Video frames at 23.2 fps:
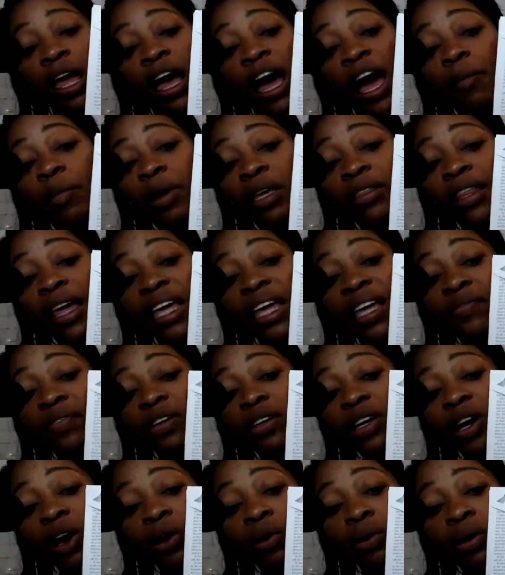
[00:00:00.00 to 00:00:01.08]
I mean, they
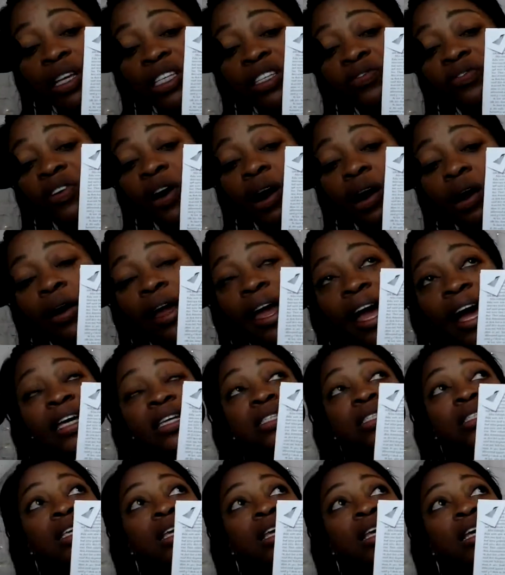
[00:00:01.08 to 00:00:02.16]
even go as far
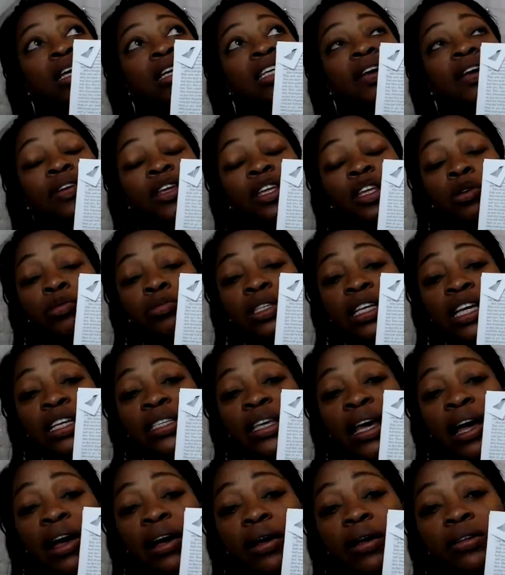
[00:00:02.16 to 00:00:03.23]
as giving you
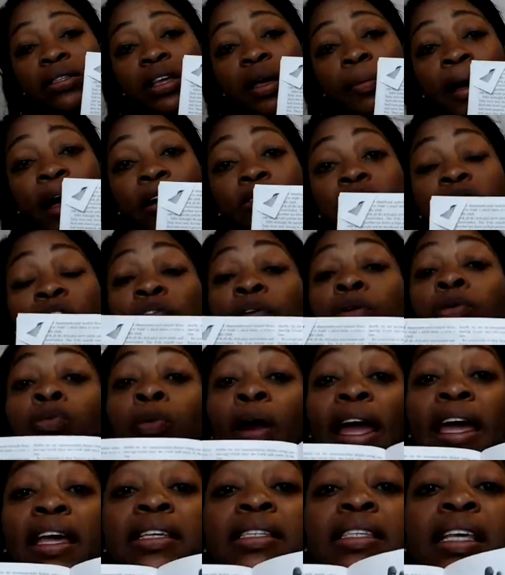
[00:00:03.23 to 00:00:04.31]
details about
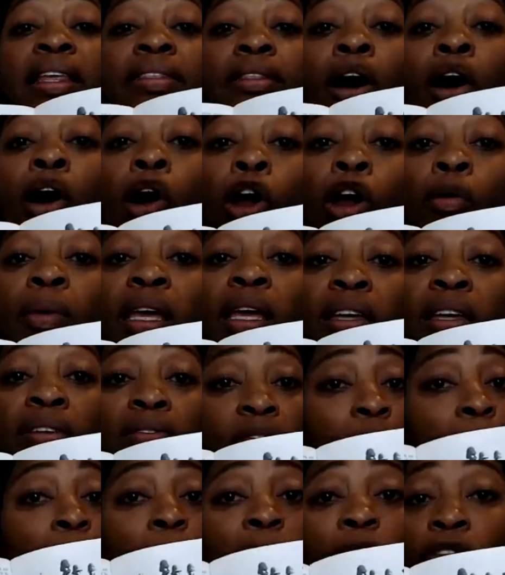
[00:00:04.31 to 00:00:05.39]
different ranks in the
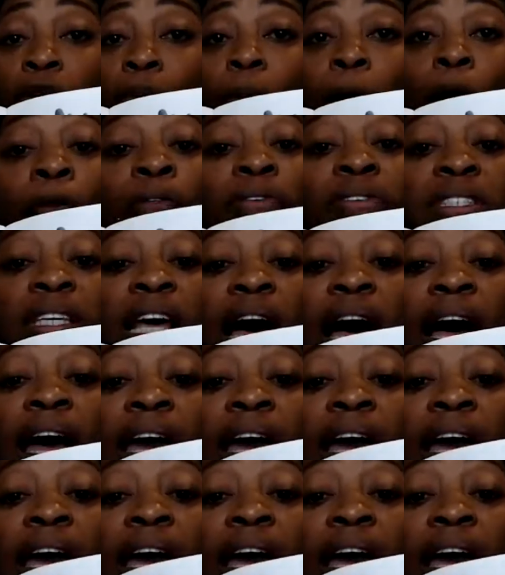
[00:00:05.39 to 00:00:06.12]
army for, for both